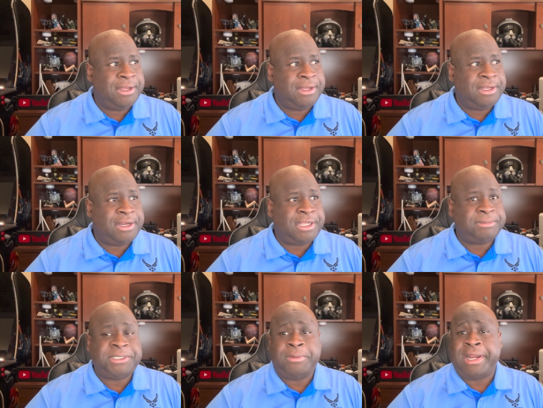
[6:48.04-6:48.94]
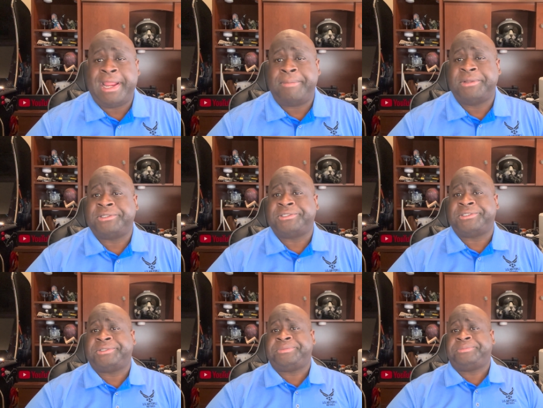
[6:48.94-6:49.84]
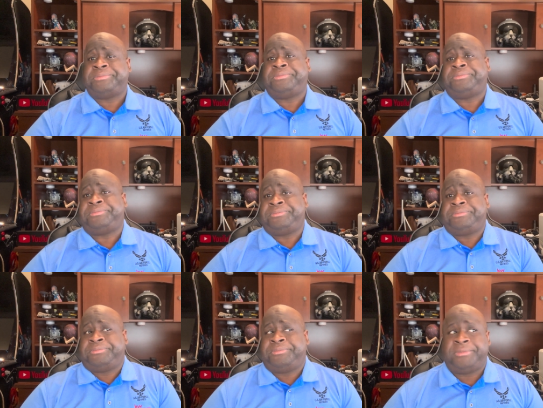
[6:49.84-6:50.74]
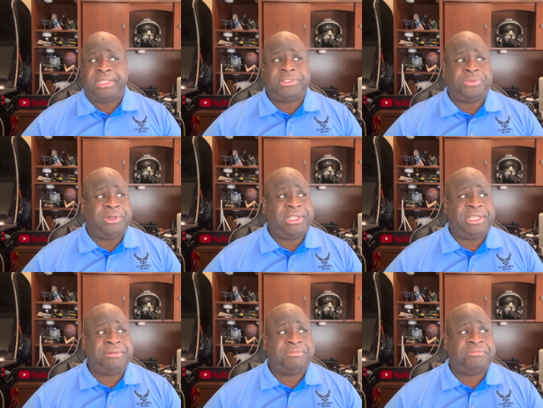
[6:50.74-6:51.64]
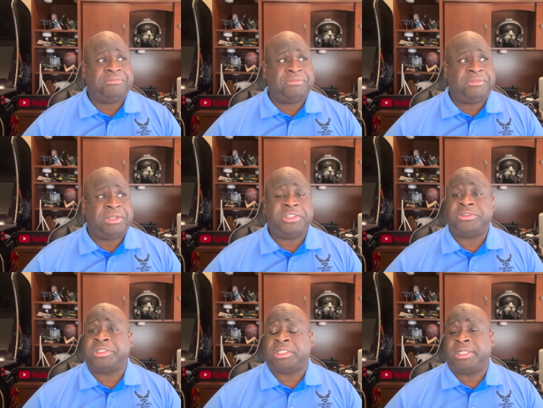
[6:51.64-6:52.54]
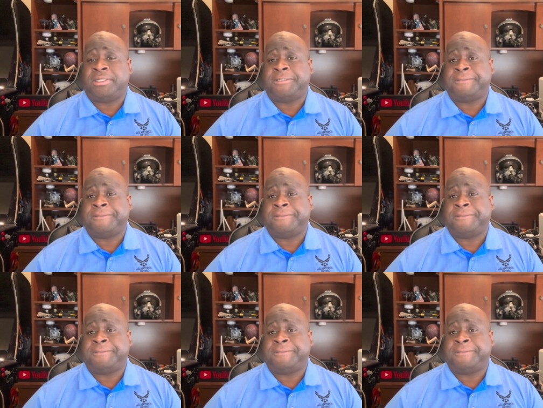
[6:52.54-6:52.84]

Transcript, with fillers: And uh, see what happens. That's really Interesting.